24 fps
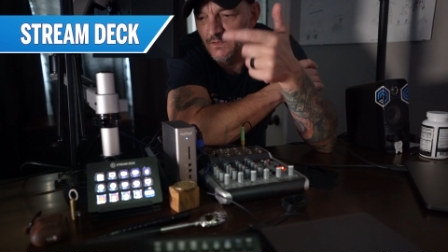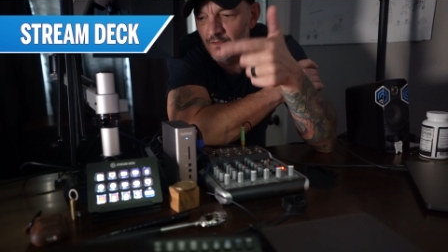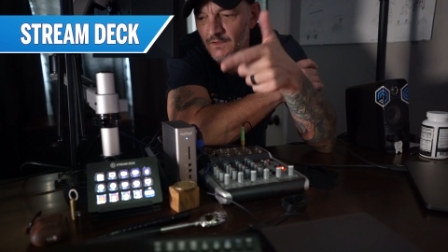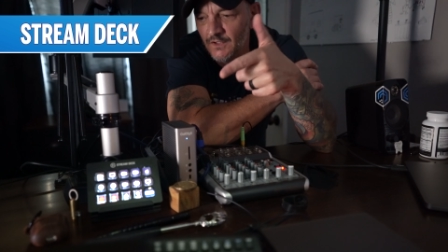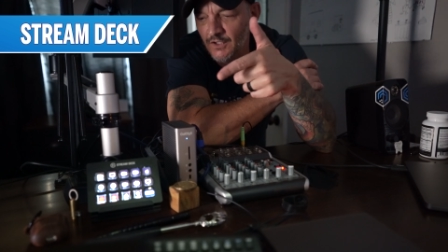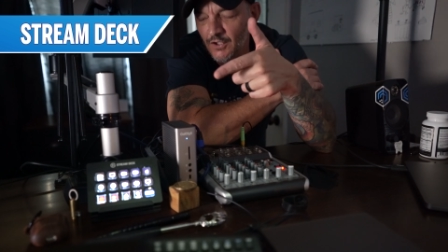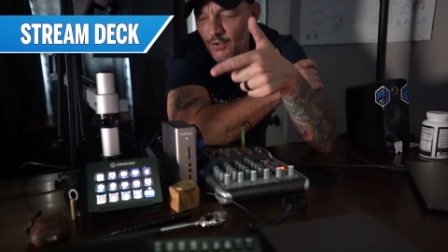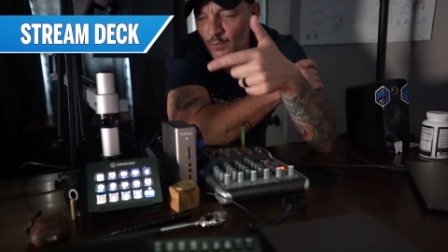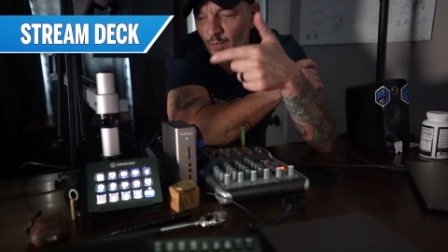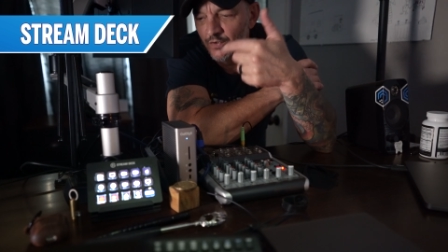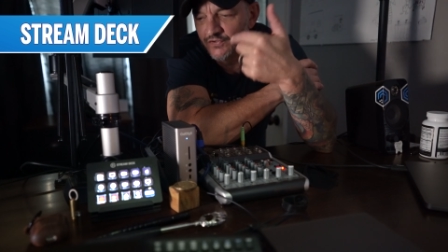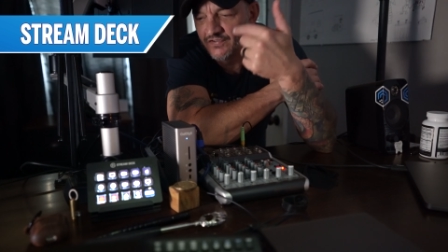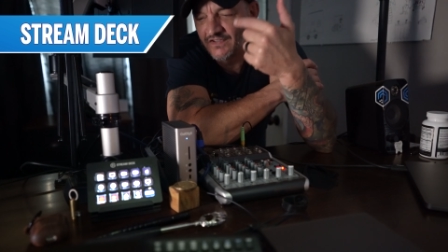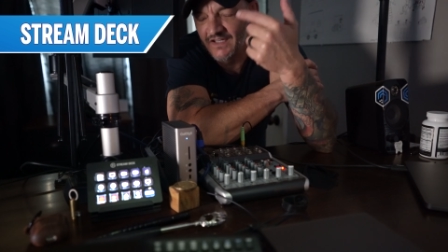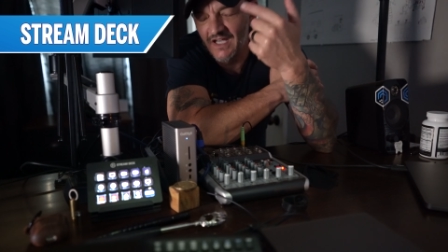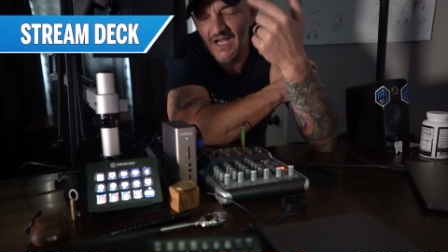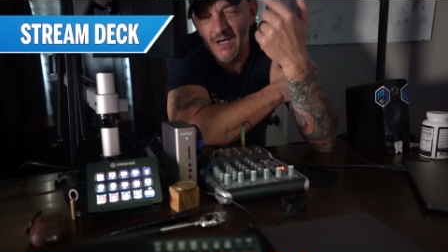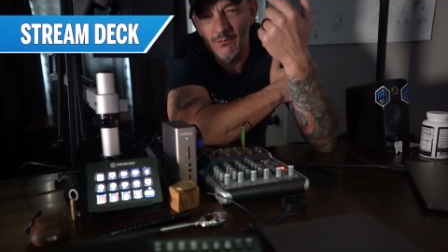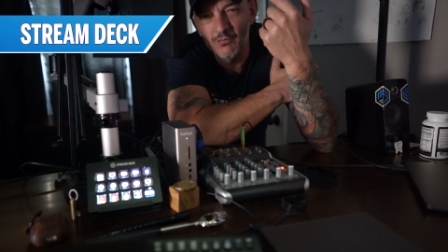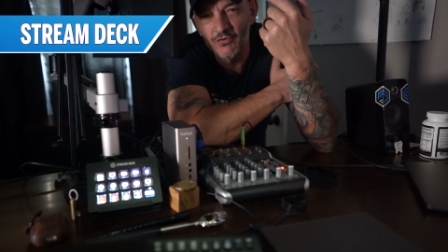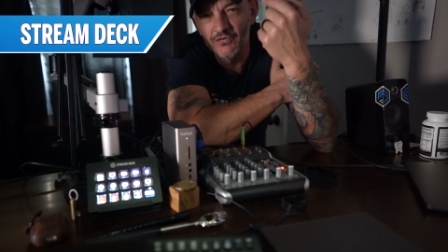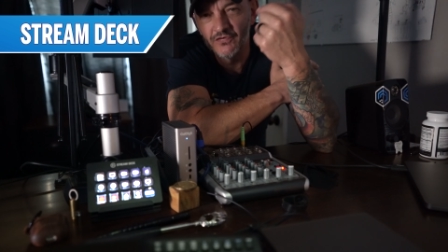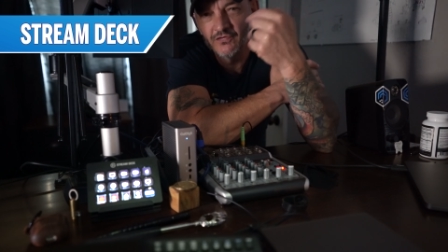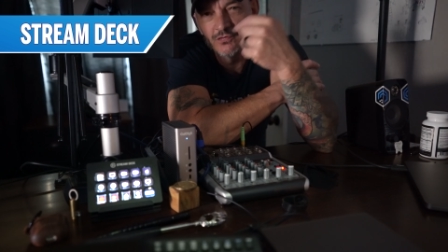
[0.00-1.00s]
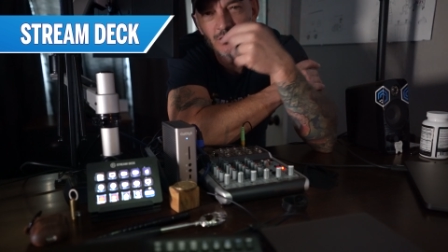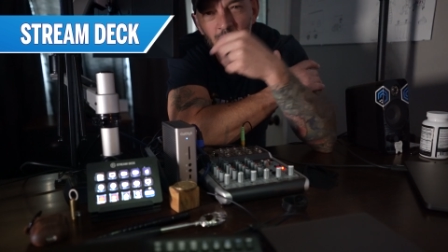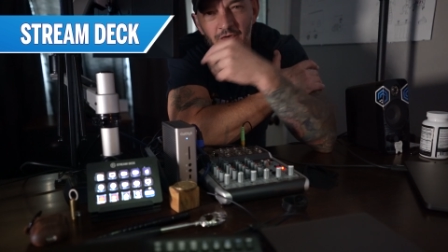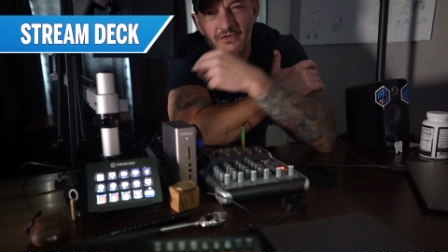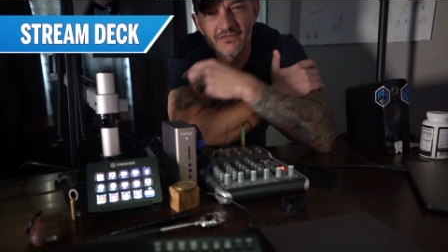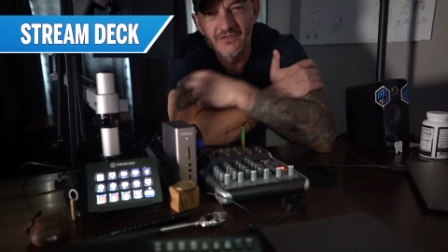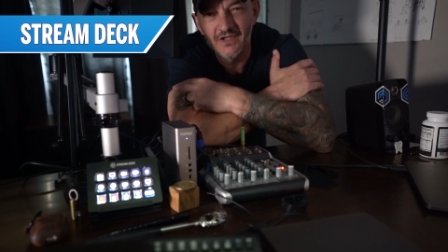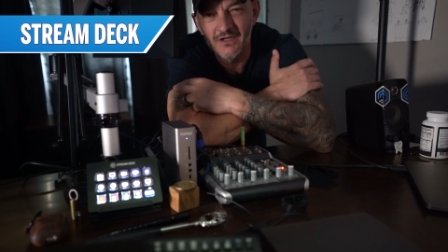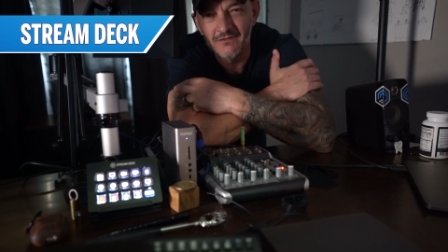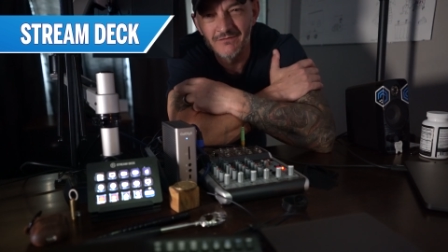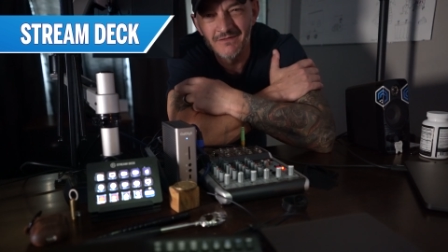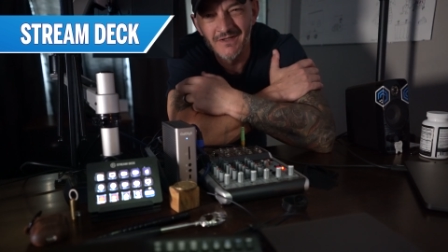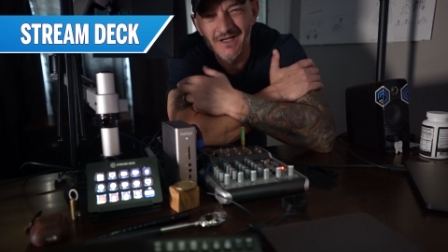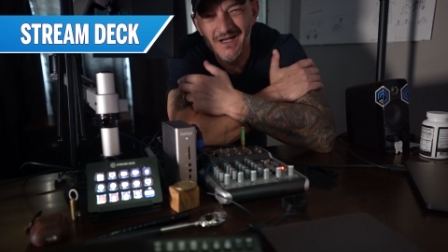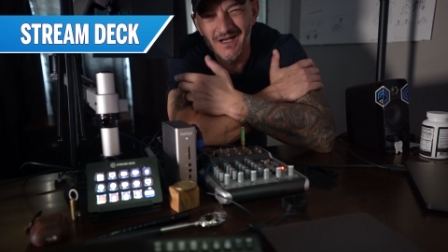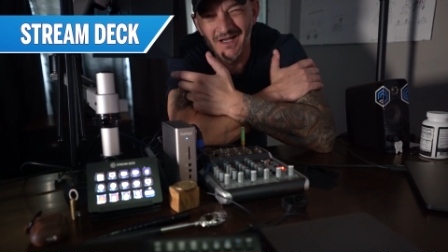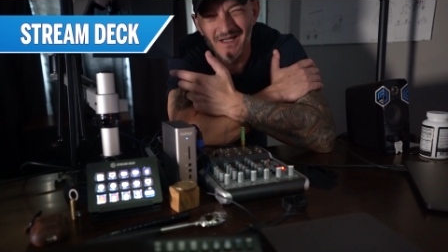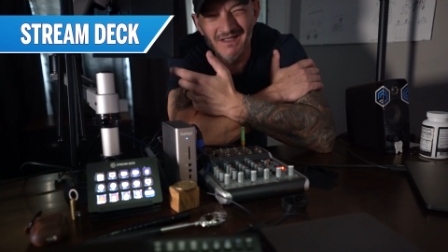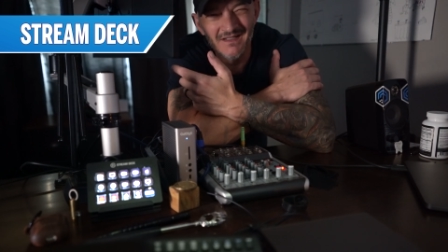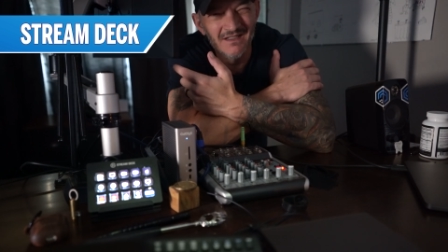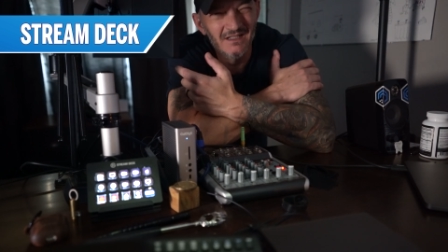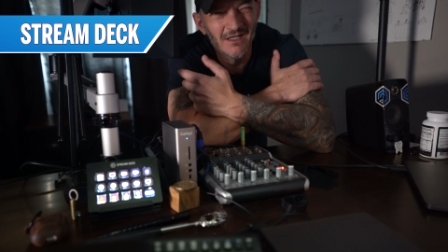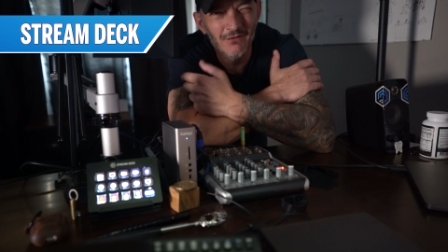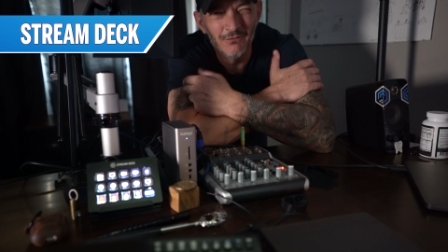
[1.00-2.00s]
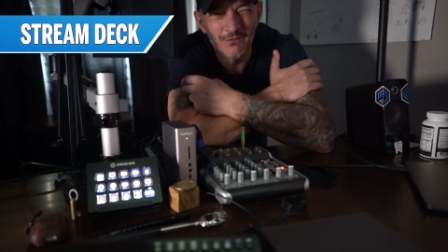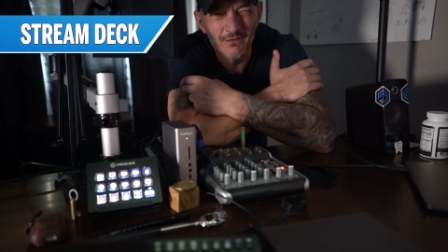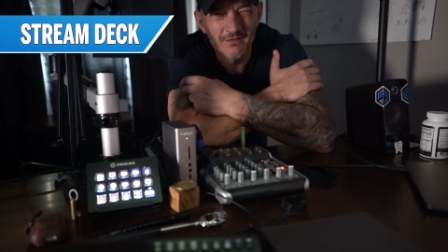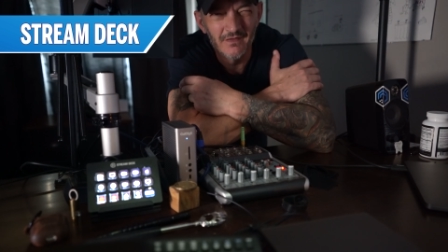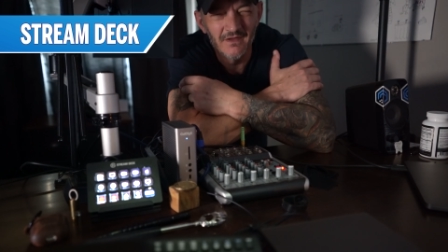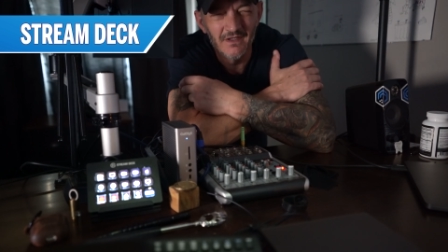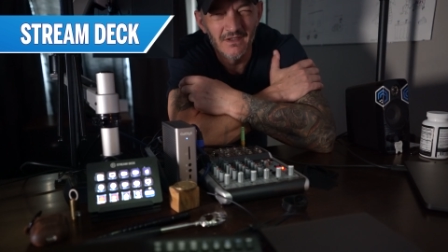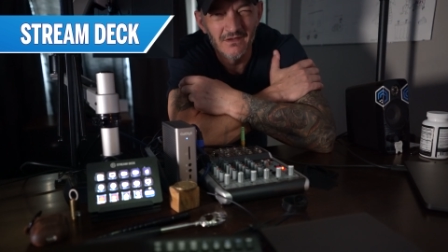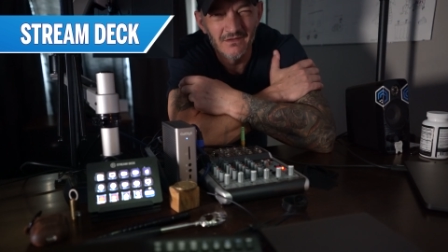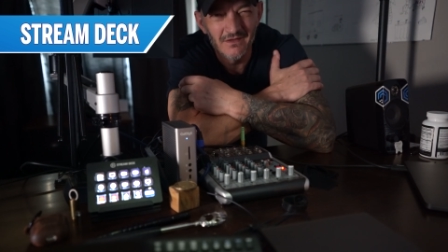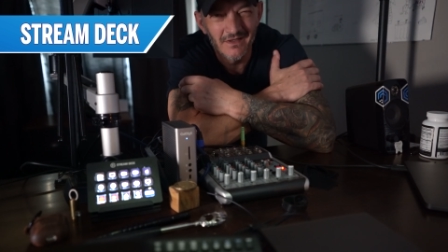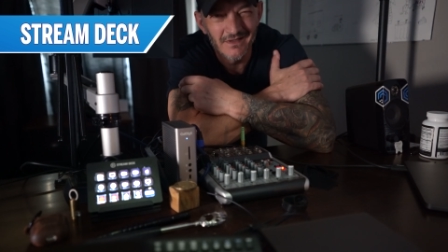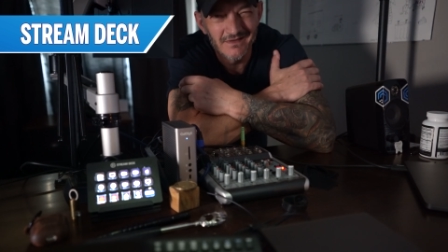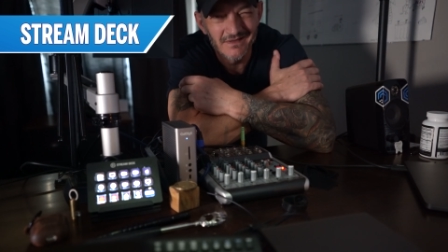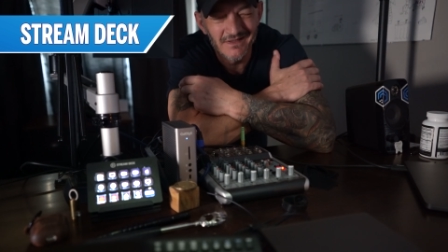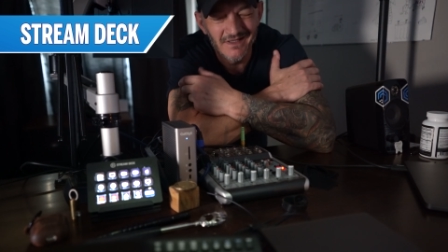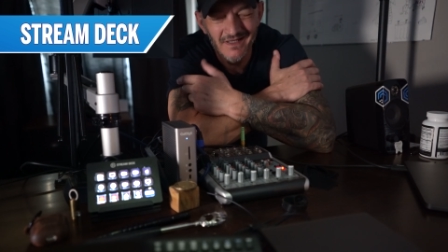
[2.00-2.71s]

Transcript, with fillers: you know, which camera source I've got and different things like